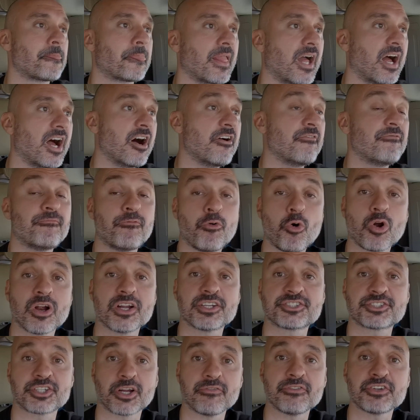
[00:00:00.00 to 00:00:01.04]
of
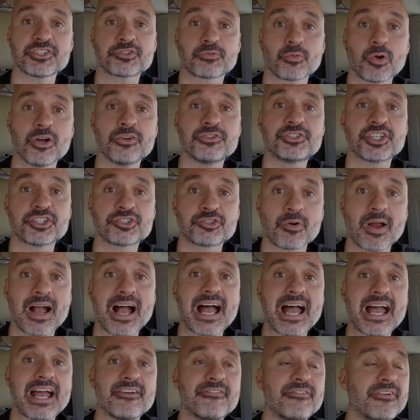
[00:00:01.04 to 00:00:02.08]
Forest Service road to
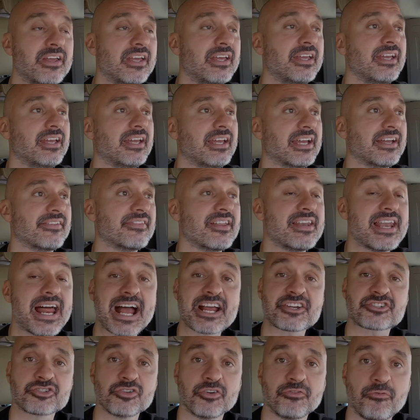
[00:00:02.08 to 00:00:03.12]
drive in the
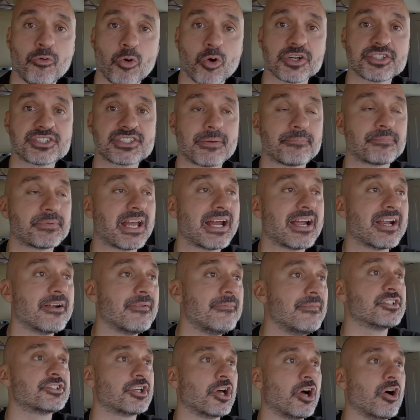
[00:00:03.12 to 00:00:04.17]
National Forest up
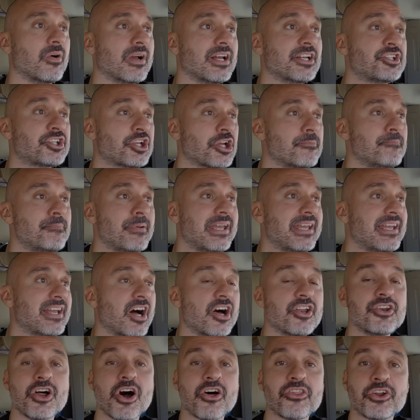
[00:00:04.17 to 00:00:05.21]
there. So it should be
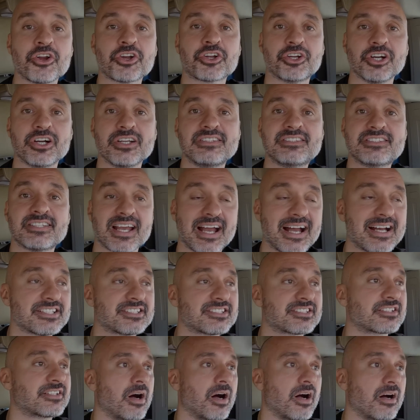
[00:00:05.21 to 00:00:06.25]
another good
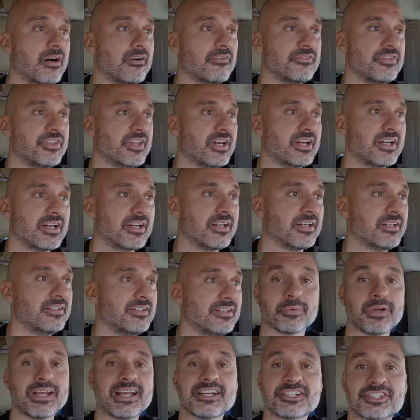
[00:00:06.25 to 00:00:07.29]
test of the
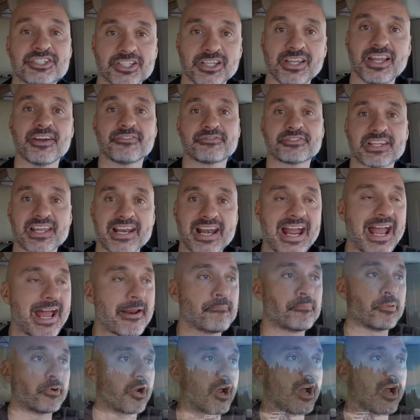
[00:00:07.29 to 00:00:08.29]
3-inch lift that I had put